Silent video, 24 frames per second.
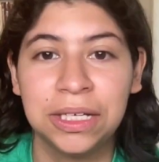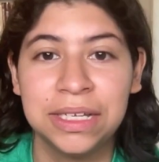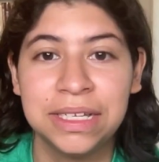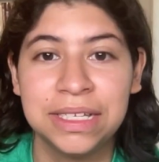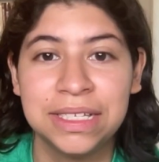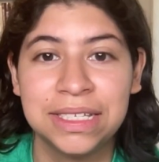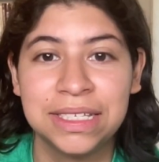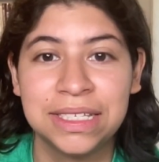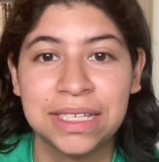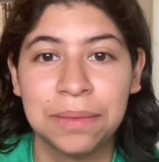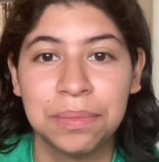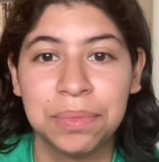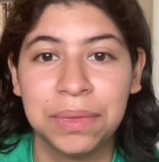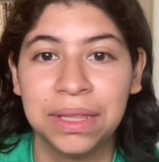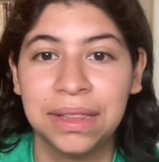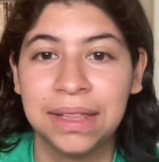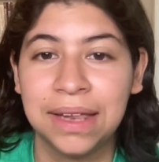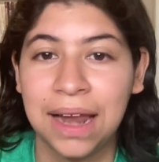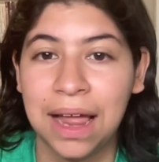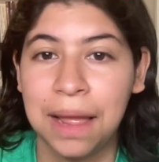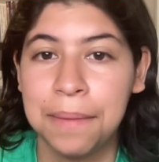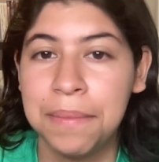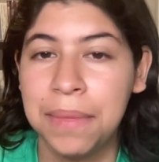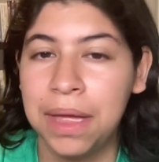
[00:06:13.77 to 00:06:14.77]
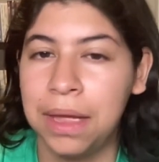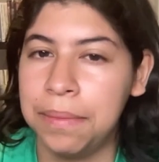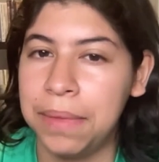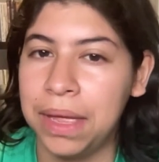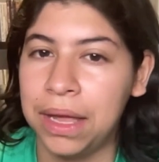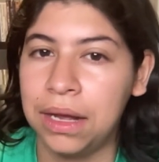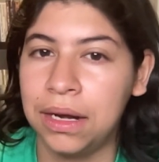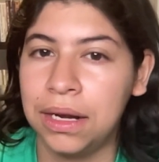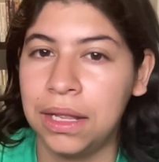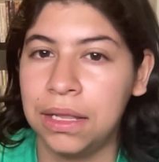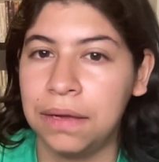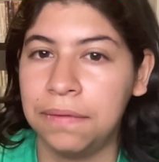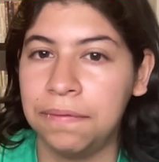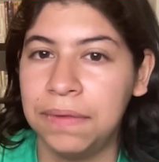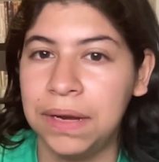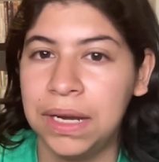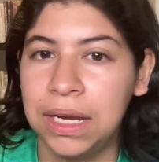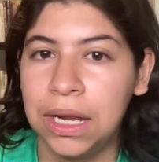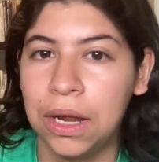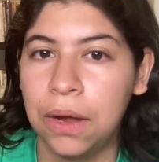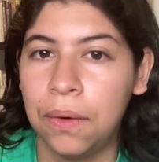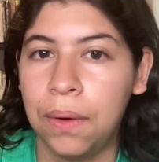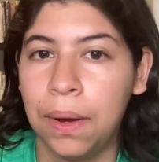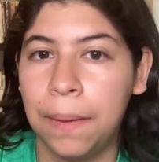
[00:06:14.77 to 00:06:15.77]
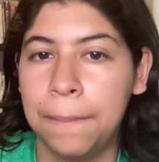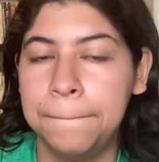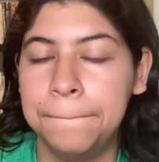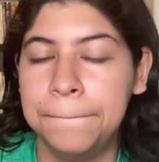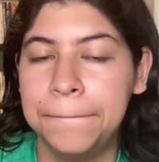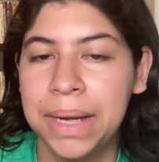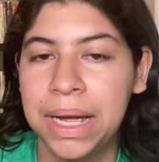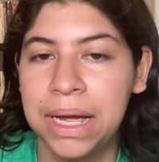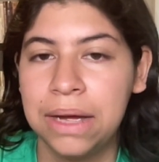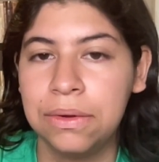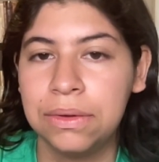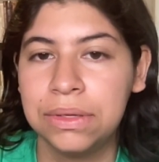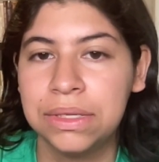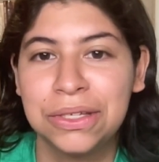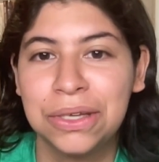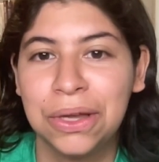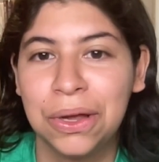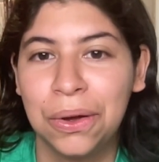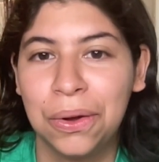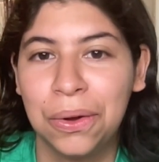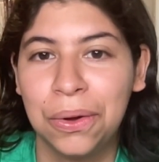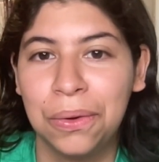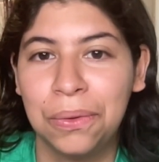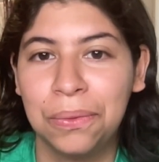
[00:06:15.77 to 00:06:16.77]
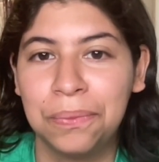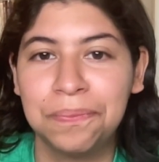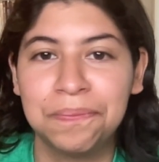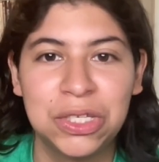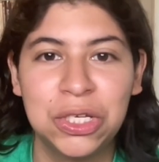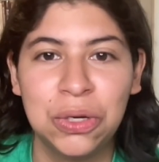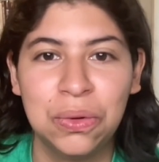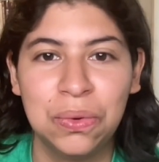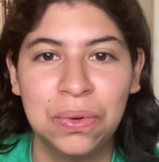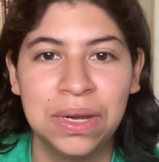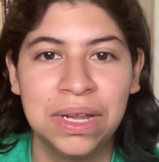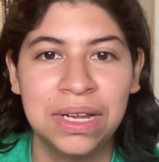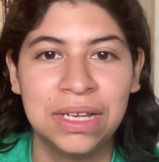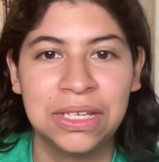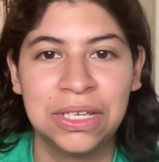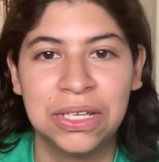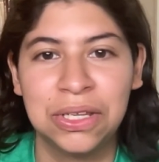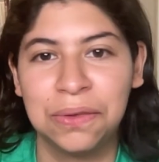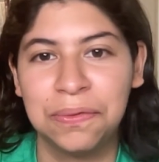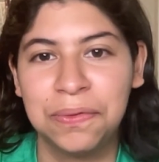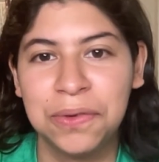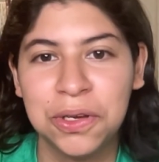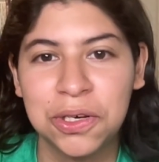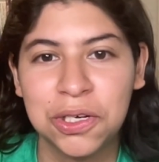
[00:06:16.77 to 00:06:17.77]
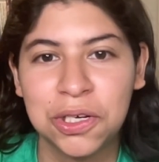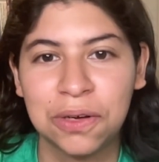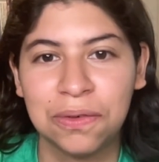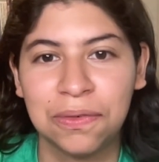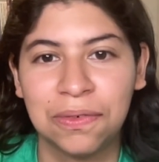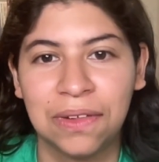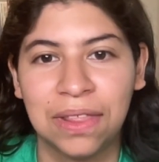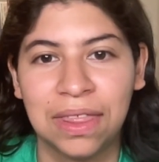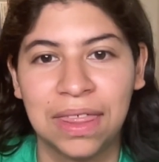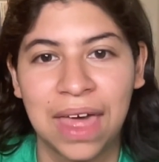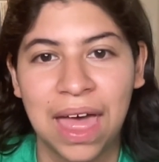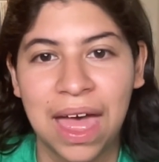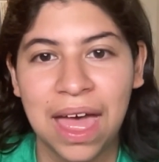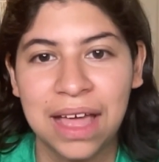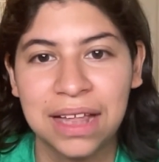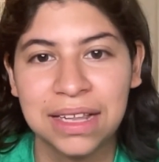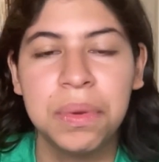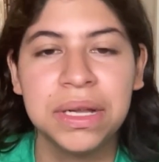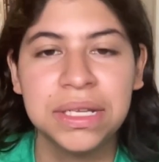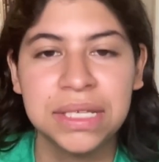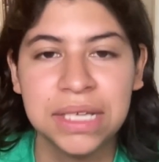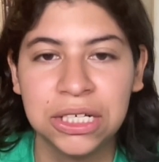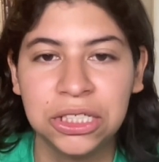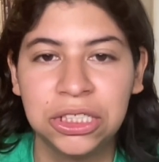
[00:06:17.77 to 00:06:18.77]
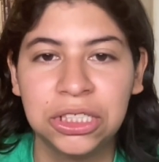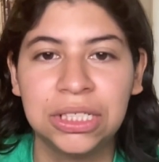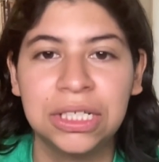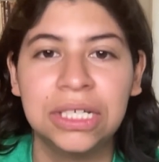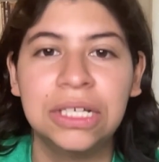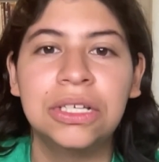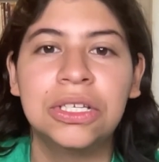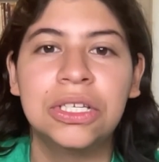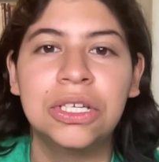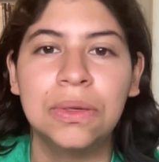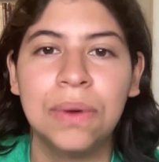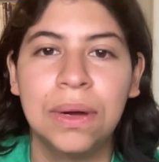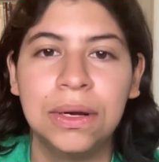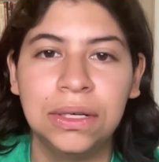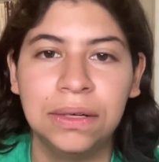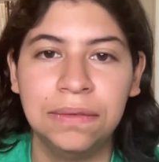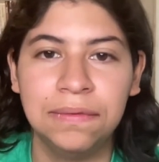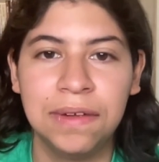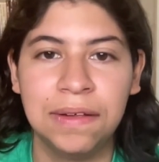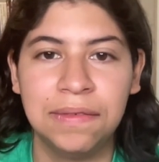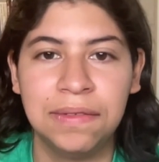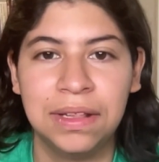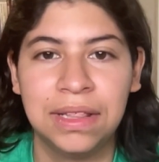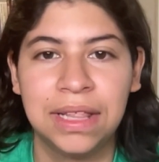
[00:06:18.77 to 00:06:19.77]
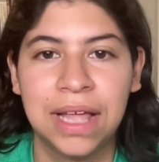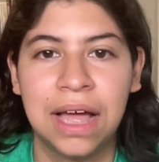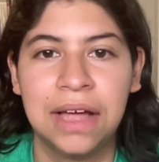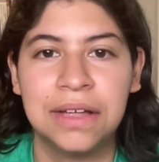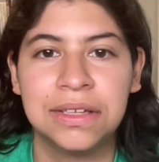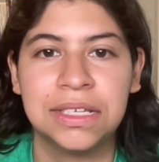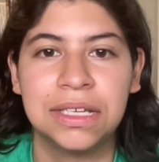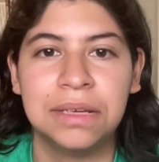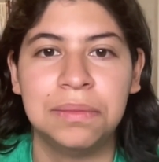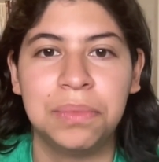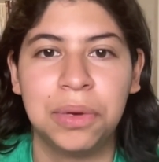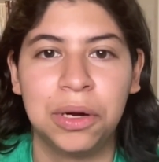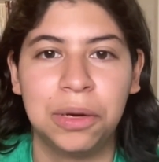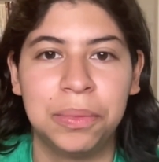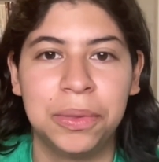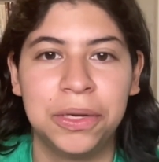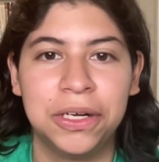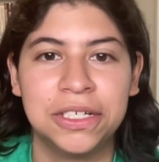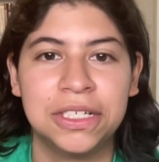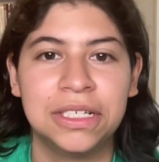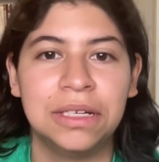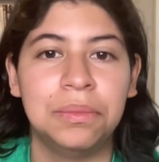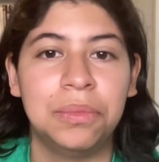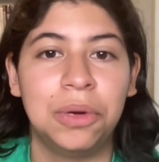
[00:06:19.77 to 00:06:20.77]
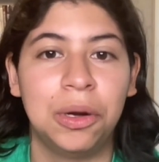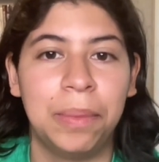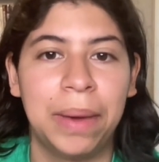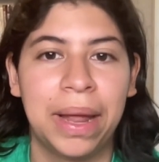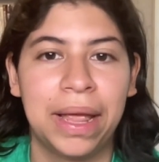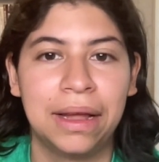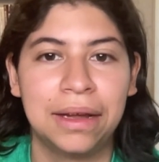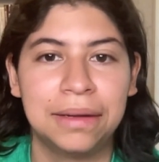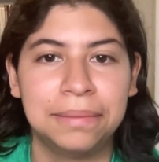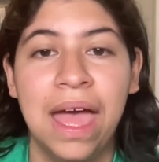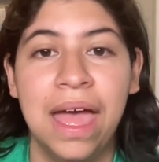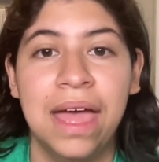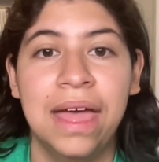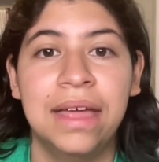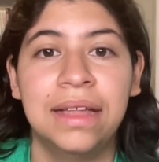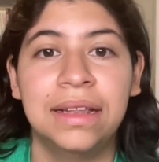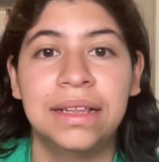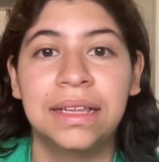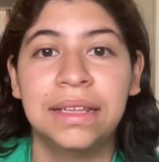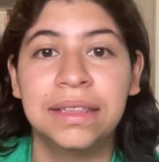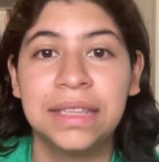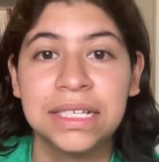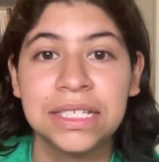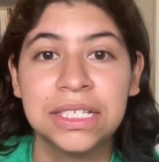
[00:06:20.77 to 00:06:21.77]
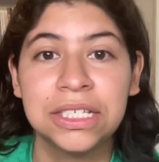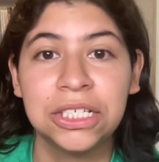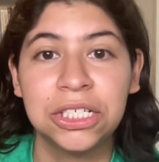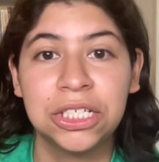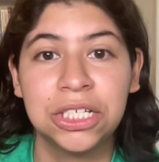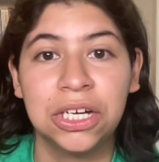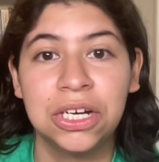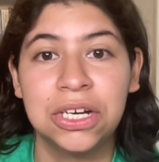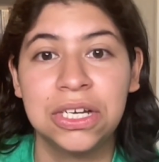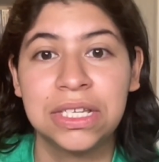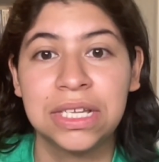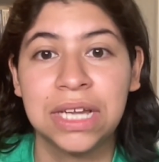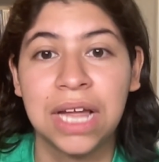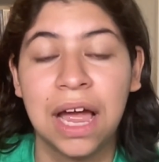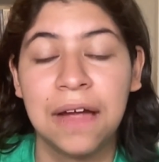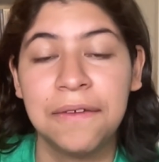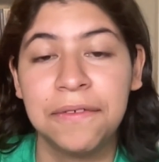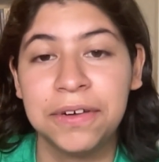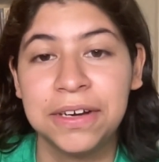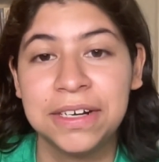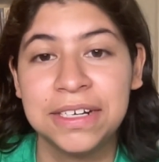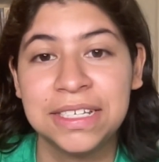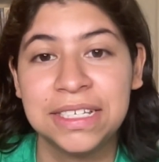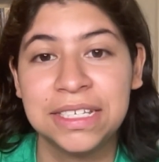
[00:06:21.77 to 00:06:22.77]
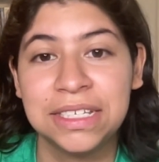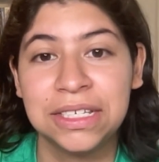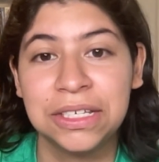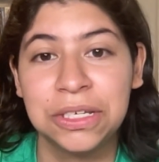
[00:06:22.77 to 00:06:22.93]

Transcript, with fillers: is something that I may make another video about, so tune into the future for that. But essentially two hundred fifty thousand dollars per person per bank. And this insurance covers